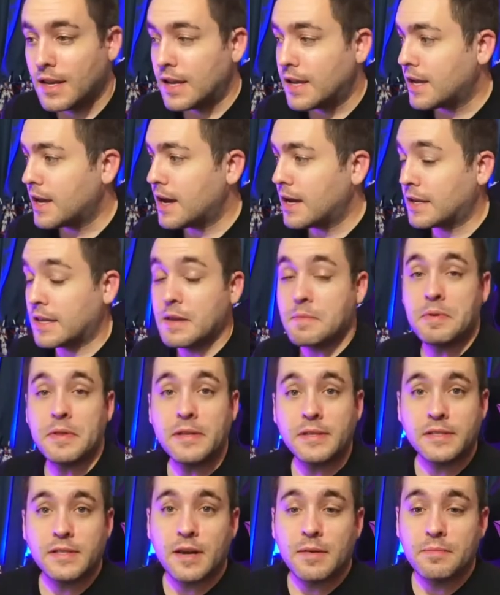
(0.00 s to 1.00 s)
uh, keeping
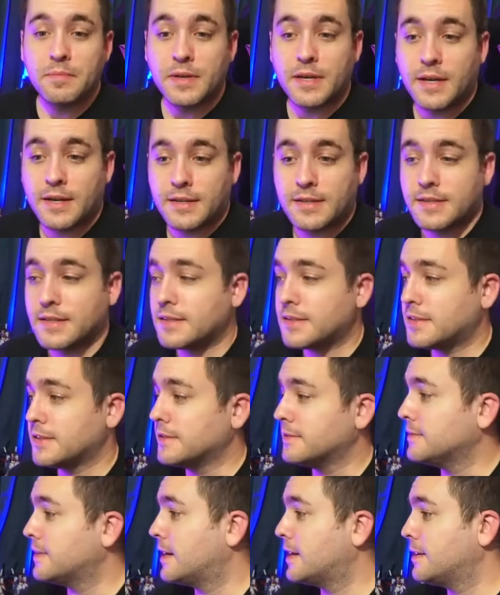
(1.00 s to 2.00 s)
this up, being consistent.
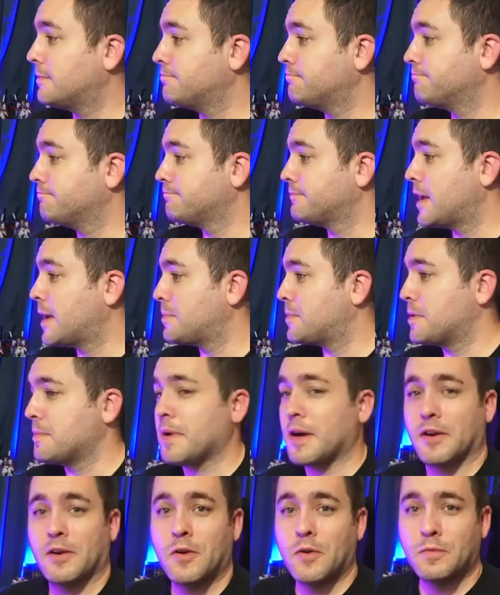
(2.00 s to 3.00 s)
I'm happy
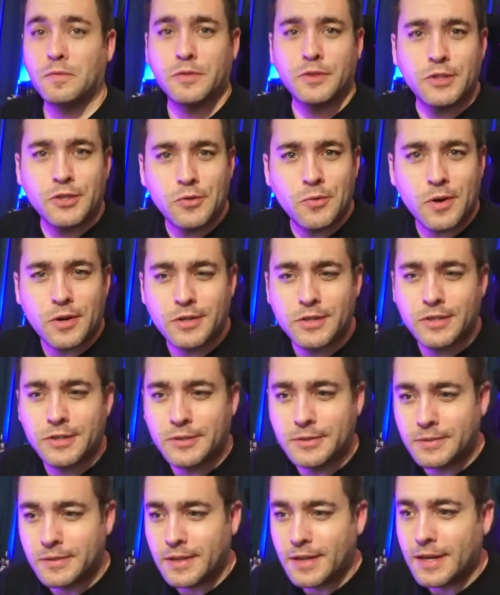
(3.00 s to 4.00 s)
about it. Hopefully, you are
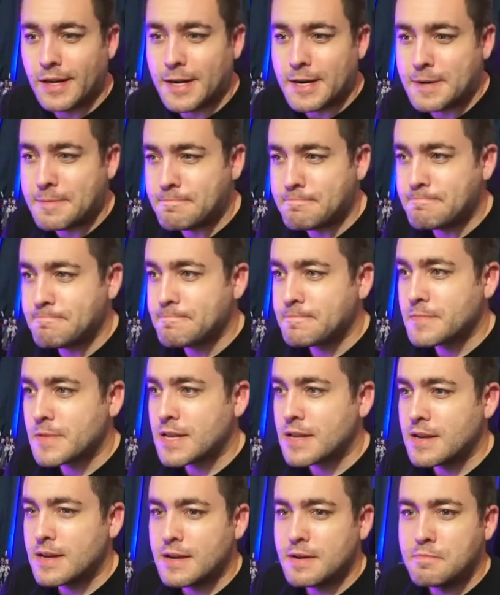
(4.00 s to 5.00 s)
too. Um,
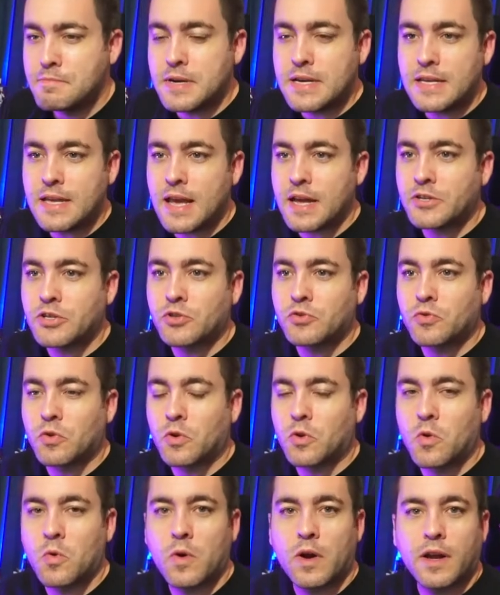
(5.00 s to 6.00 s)
but yeah, just real
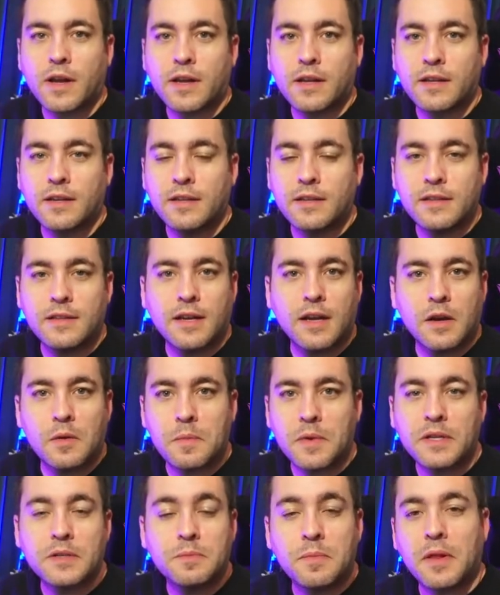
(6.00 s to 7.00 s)
quick, uh, the
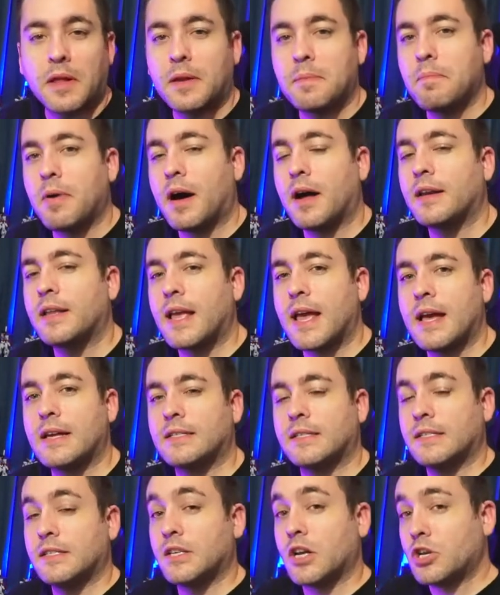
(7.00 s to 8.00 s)
Gundam Explained
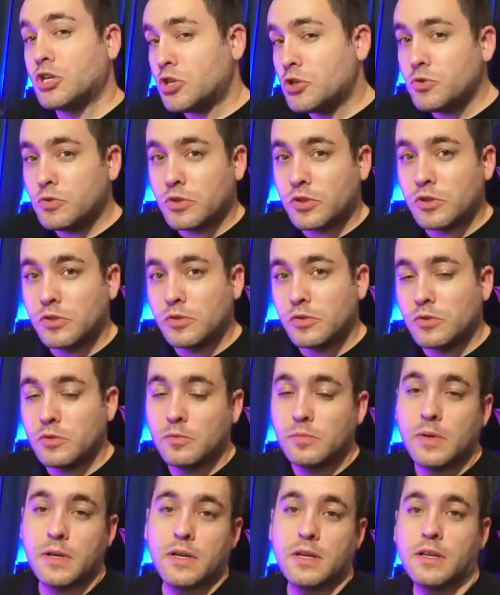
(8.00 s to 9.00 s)
podcast is on
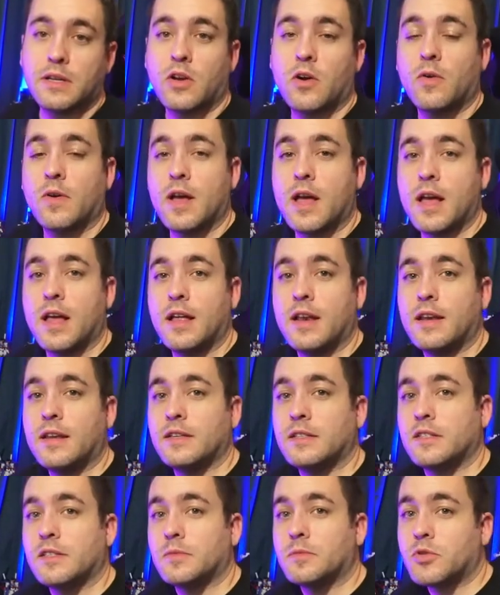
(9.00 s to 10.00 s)
YouTube. Go ahead
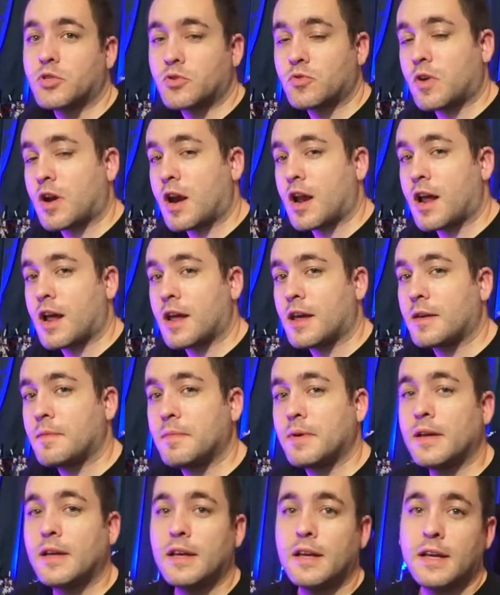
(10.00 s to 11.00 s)
and
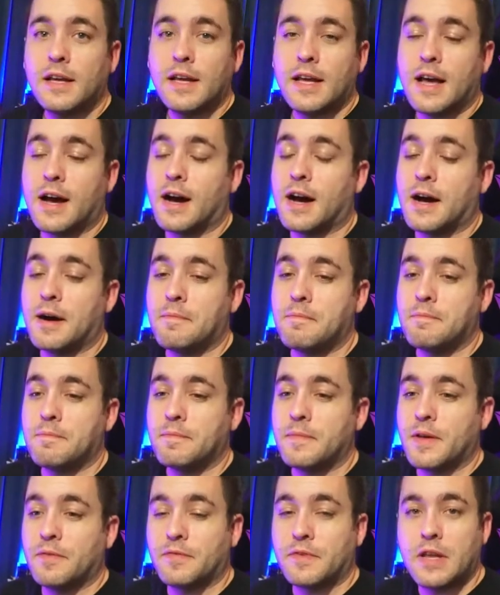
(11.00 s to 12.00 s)
subscribe.
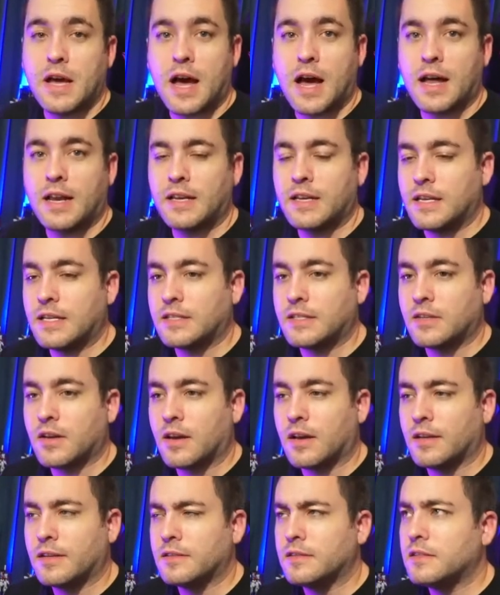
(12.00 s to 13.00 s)
Um, if not, it's
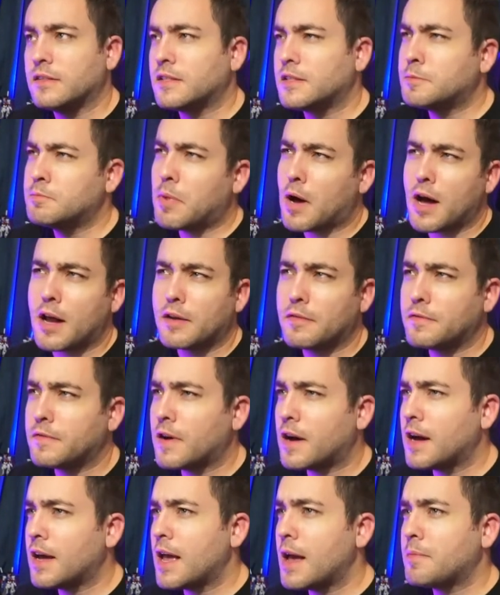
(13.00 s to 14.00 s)
on
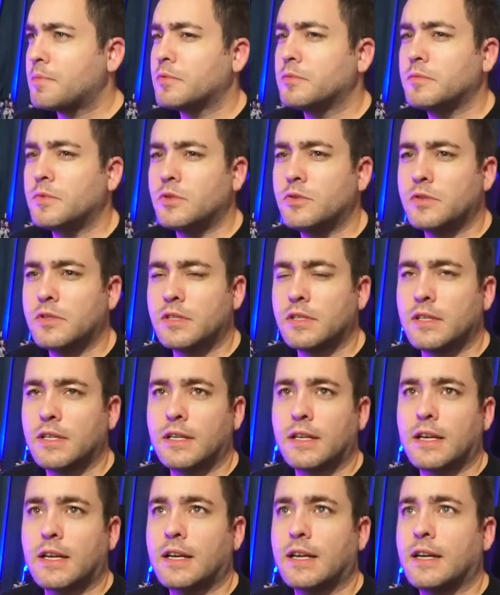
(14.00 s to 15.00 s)
Spotify, Apple
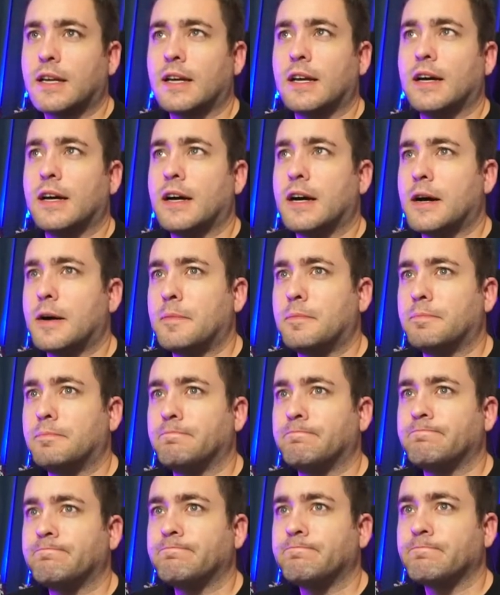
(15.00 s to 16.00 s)
Music, um,